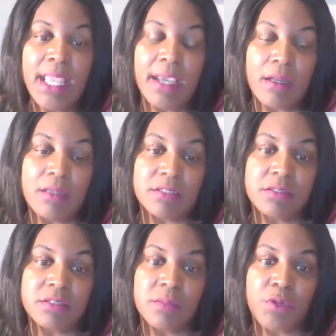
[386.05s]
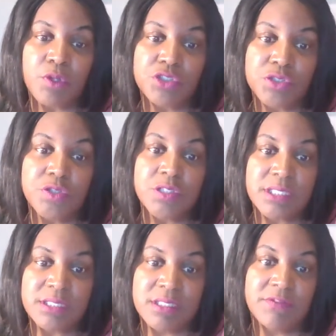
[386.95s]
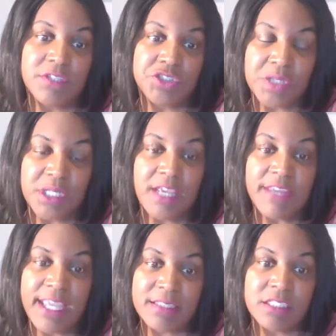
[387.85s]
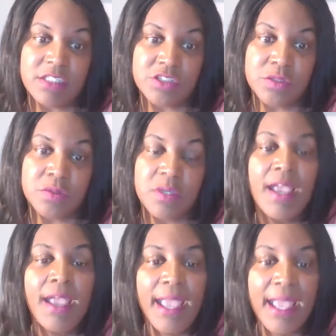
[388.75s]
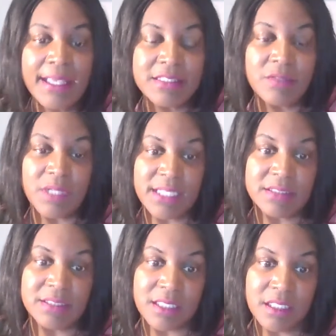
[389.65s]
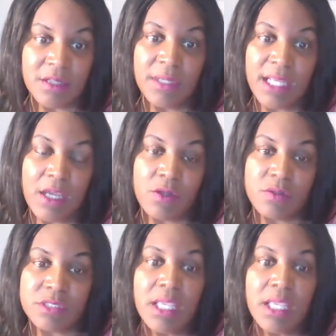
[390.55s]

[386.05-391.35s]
and also some brochures and stuff that you can have access to as it relates to the clearinghouse